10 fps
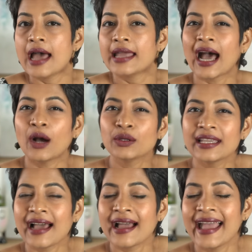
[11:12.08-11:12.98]
Now
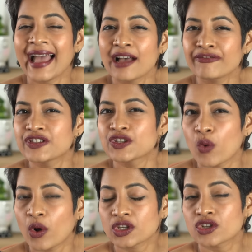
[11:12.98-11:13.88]
that I have
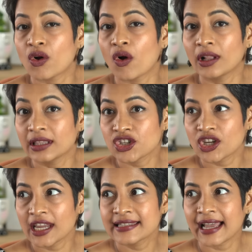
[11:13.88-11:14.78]
swatched all the
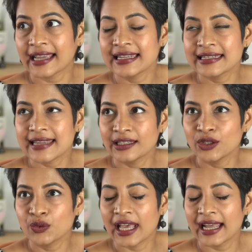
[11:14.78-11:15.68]
shades, I can tell
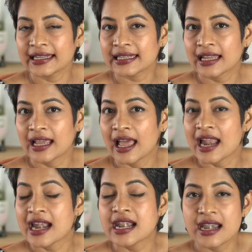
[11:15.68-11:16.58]
you that
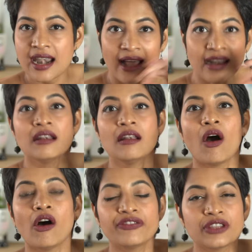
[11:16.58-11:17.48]
none
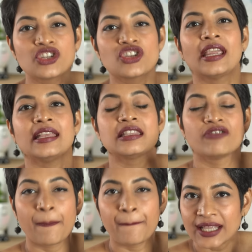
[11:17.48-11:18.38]
of the shades were
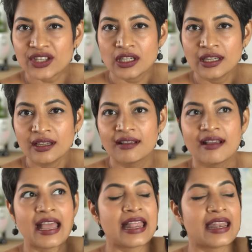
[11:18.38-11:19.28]
patchy.
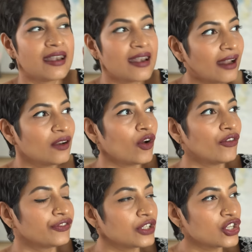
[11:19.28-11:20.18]
None
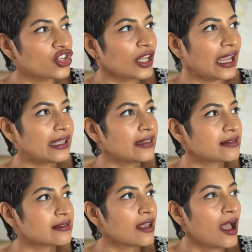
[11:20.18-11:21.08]
of the
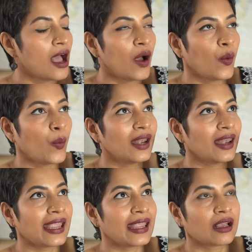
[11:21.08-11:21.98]
shades were
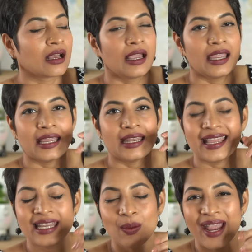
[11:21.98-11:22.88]
like in
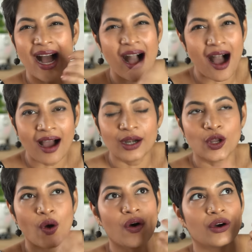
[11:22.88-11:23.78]
any way hard
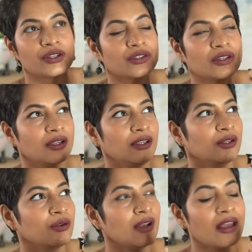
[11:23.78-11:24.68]
or,
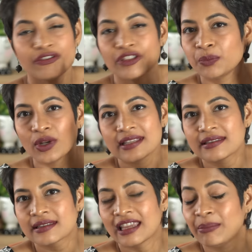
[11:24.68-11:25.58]
none of the
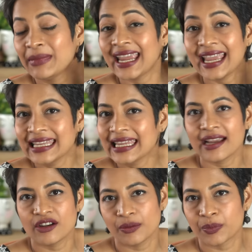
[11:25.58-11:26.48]
bullets gave me any
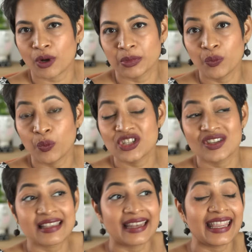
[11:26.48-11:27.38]
kind of a problem, which
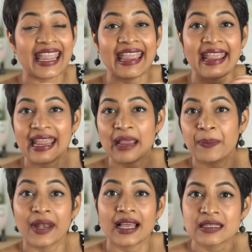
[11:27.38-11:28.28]
is an
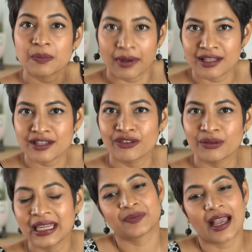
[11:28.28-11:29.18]
AA++ for me.